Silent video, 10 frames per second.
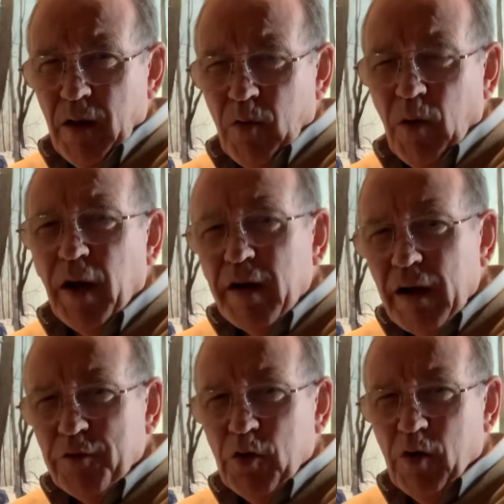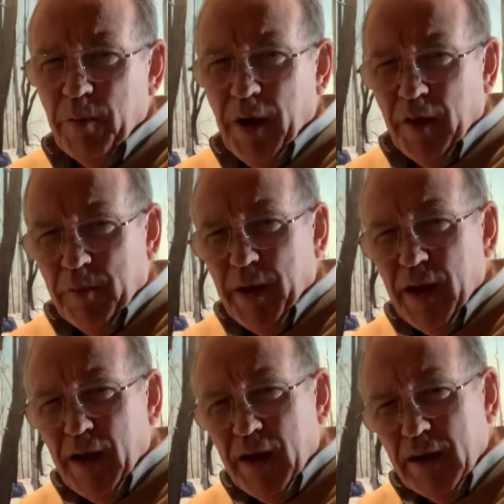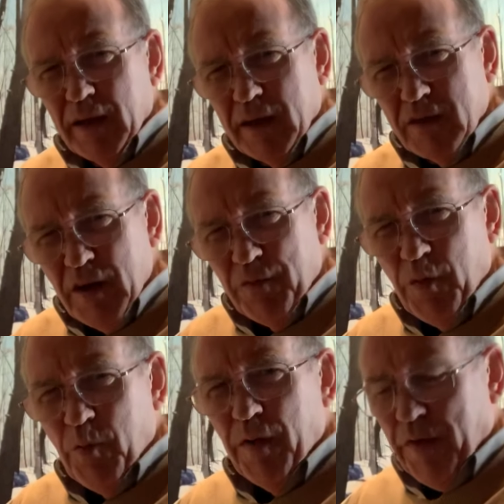Well, enough talk about the painting, except for one